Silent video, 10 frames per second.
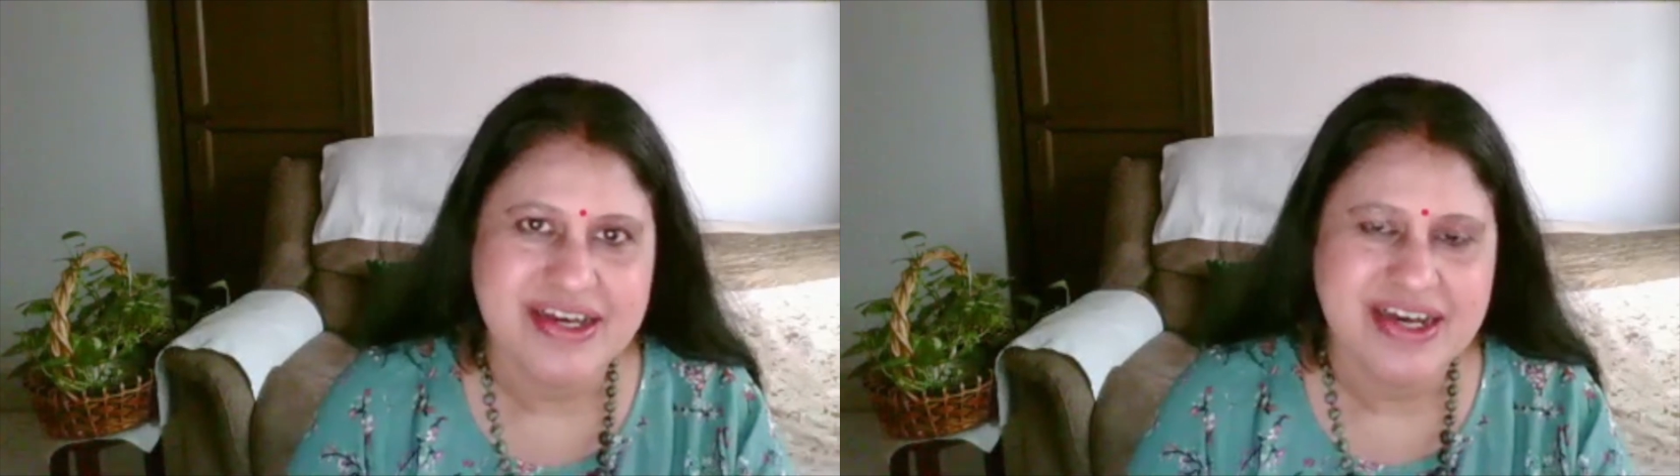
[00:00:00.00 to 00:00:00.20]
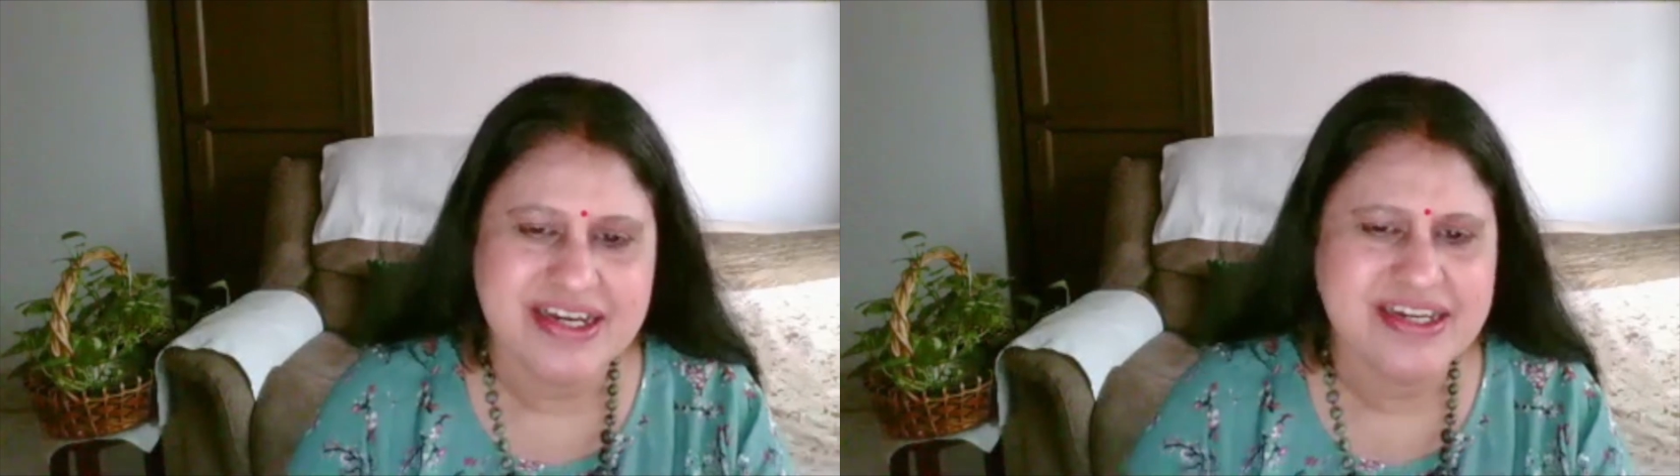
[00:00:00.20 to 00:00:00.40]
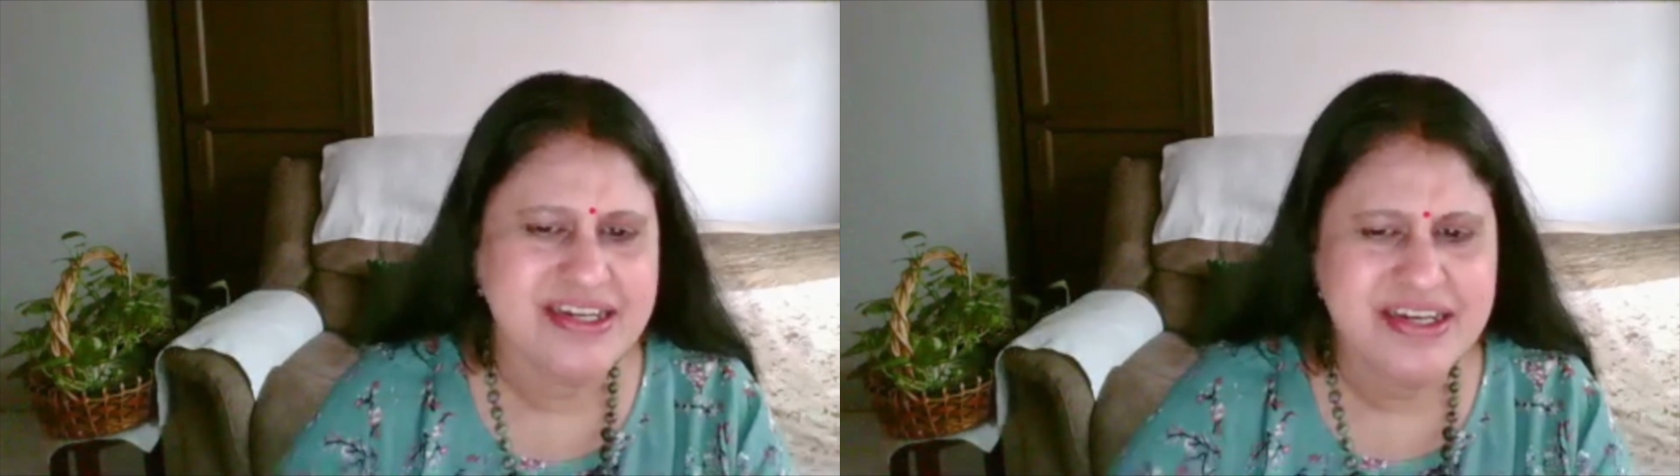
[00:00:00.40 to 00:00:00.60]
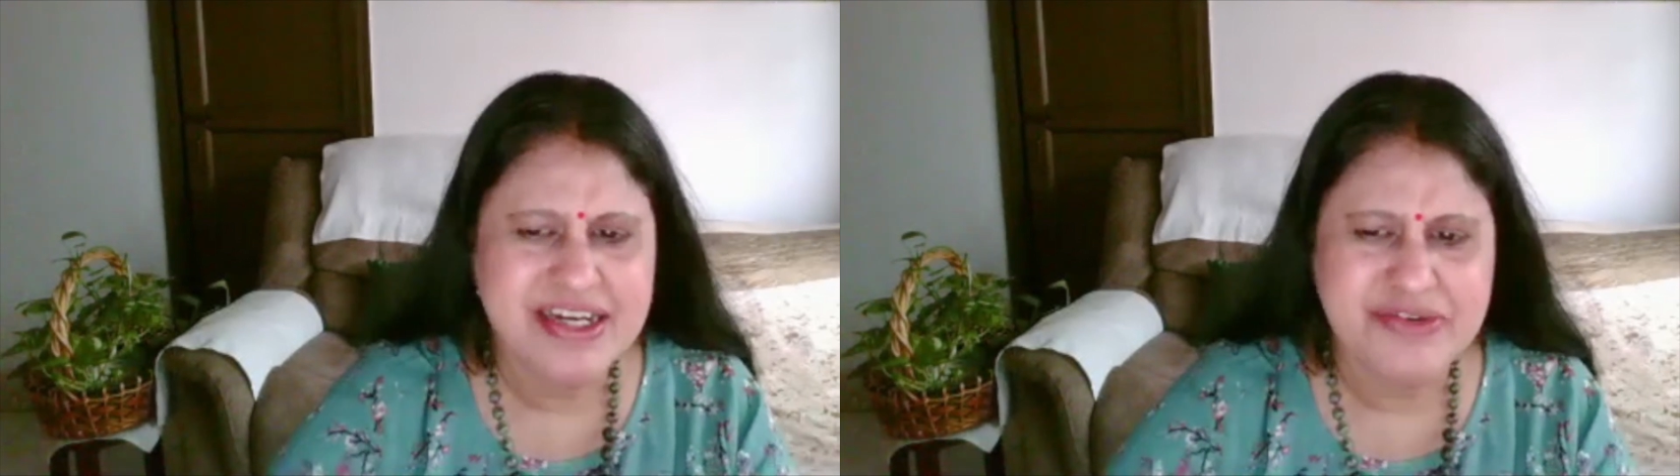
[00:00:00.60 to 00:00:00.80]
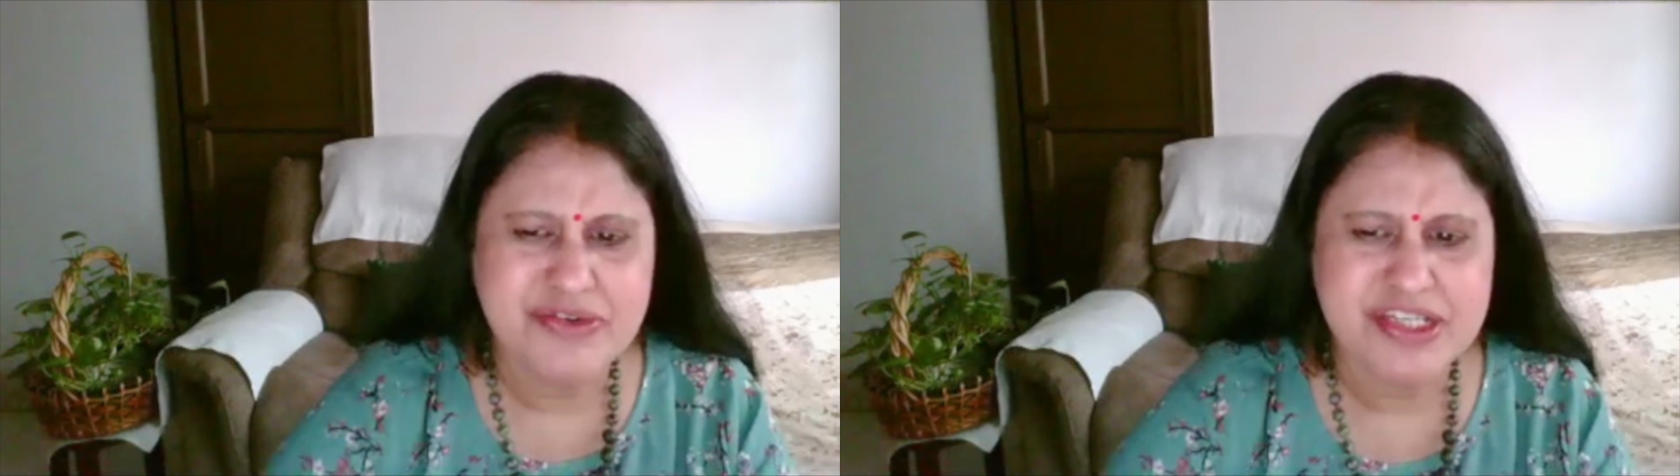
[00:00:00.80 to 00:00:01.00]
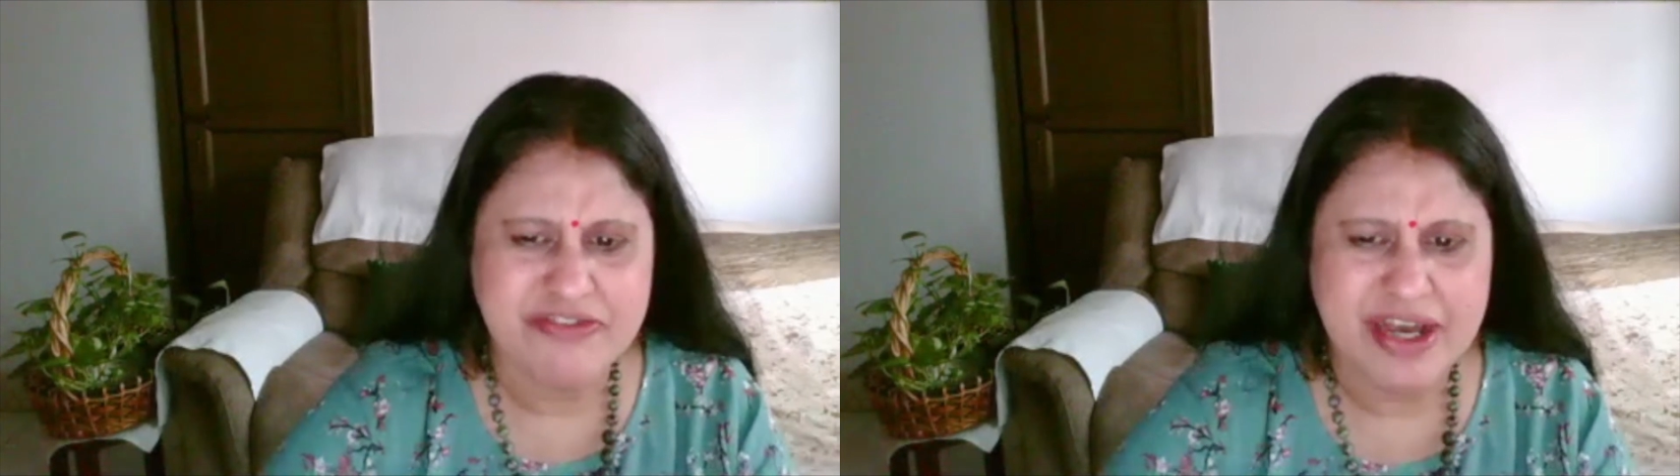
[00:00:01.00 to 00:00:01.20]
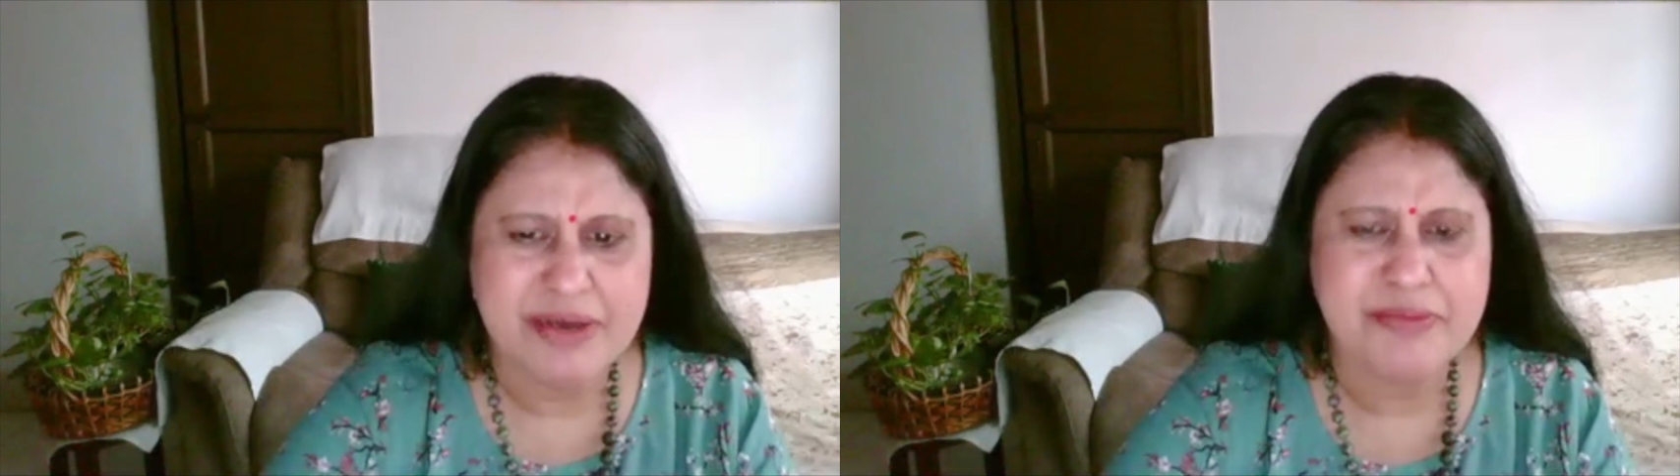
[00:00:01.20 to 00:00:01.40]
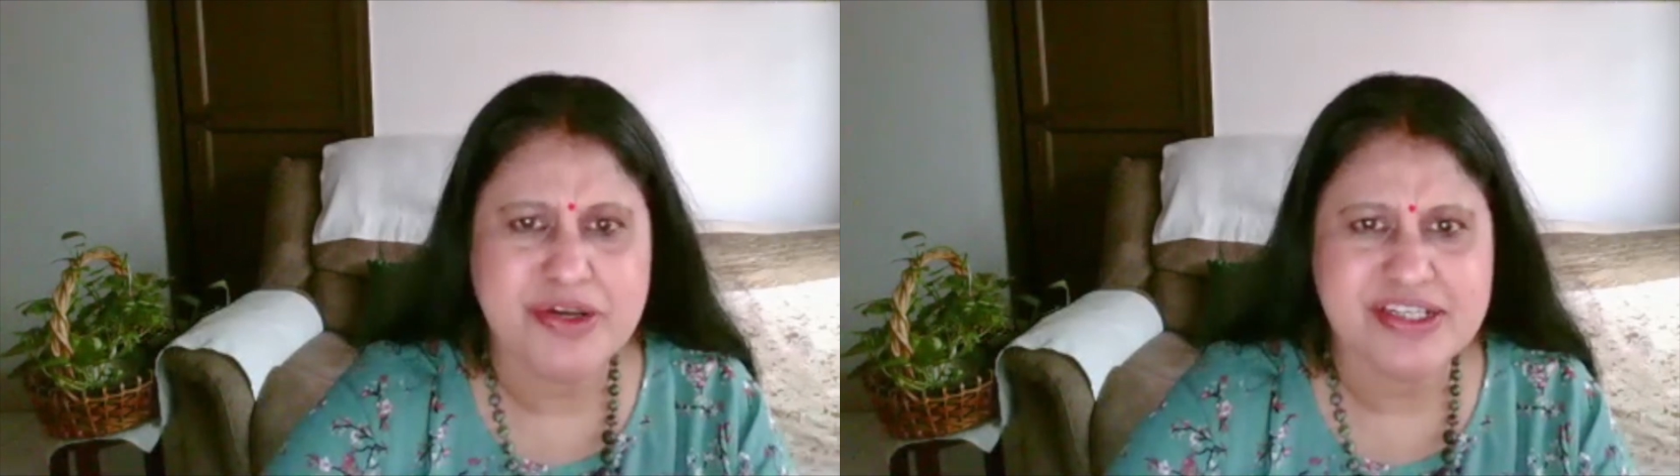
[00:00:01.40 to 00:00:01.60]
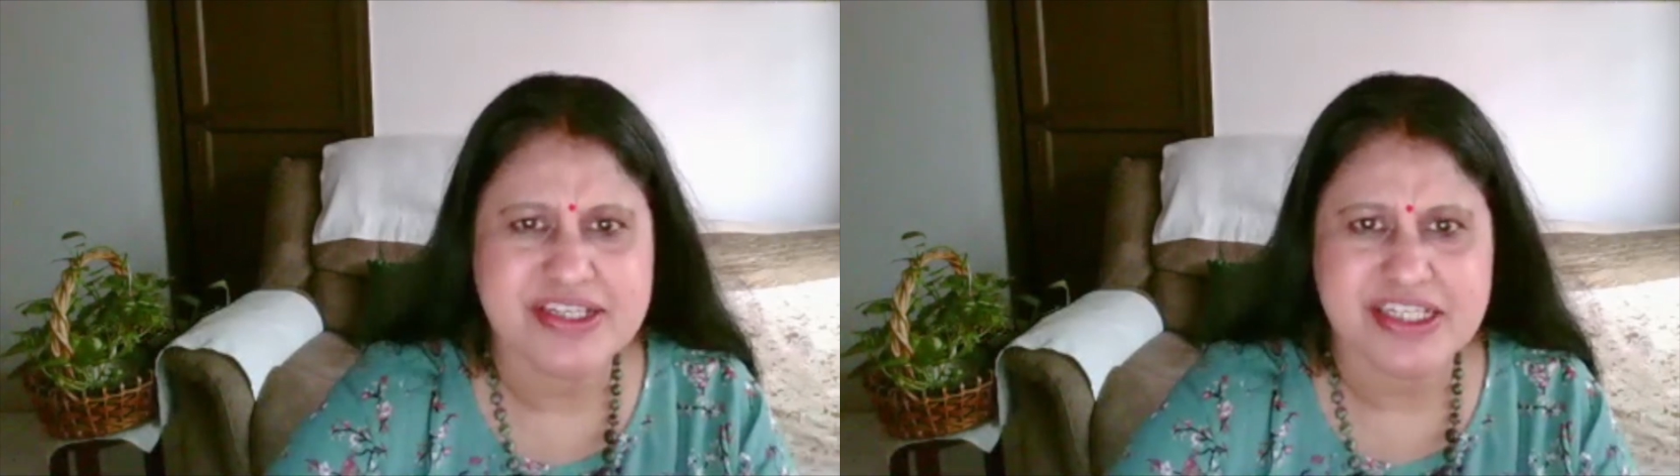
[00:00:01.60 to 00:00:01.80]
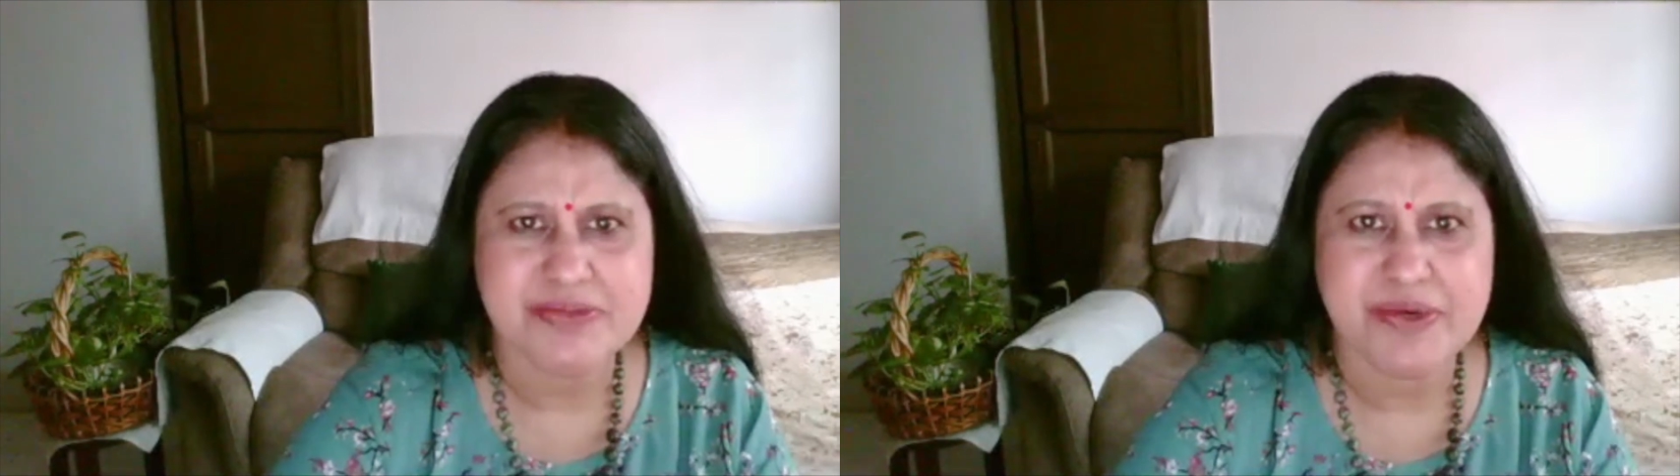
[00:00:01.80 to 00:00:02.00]
And it was a fabulous
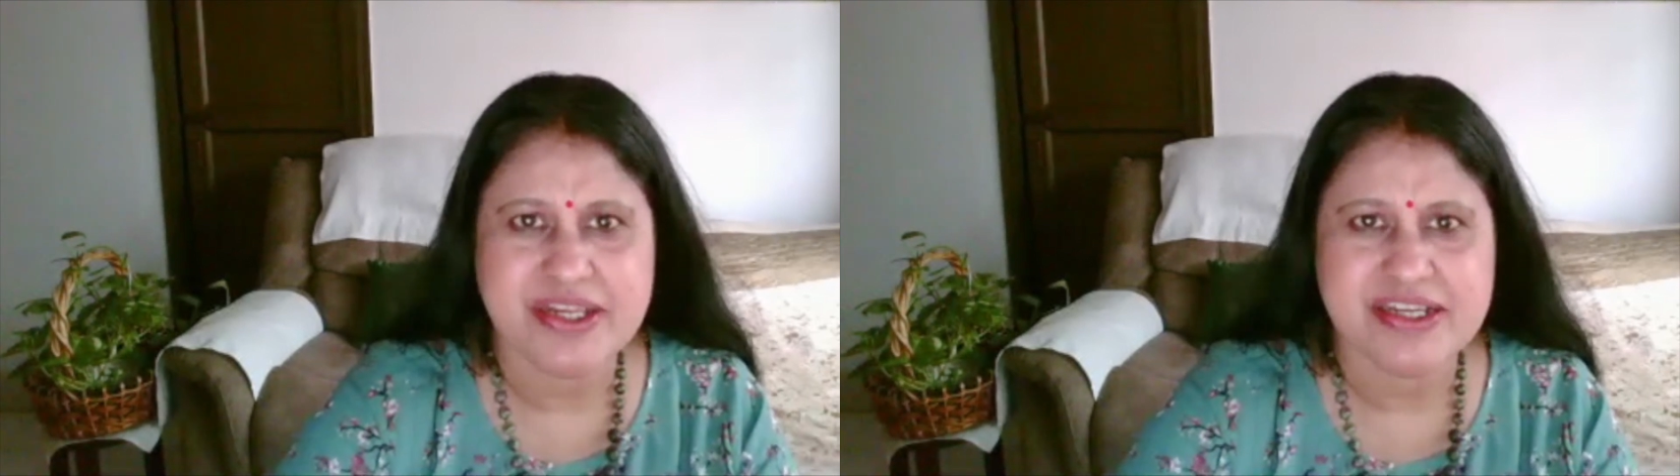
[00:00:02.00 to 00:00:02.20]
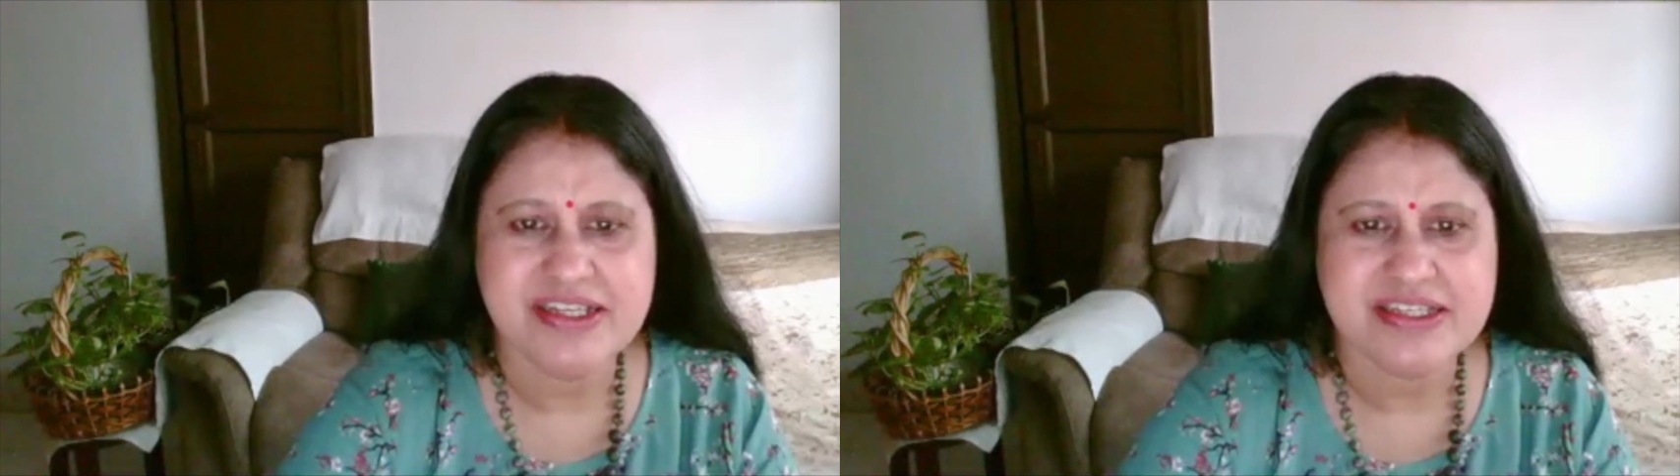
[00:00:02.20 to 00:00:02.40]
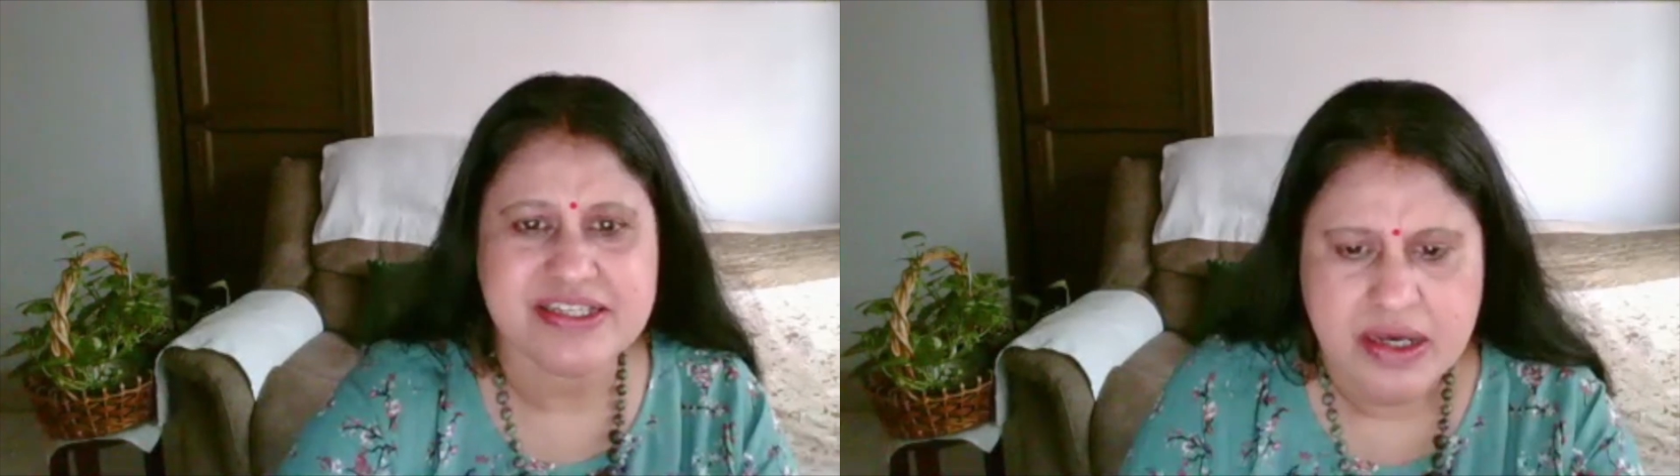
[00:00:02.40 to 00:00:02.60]
experience.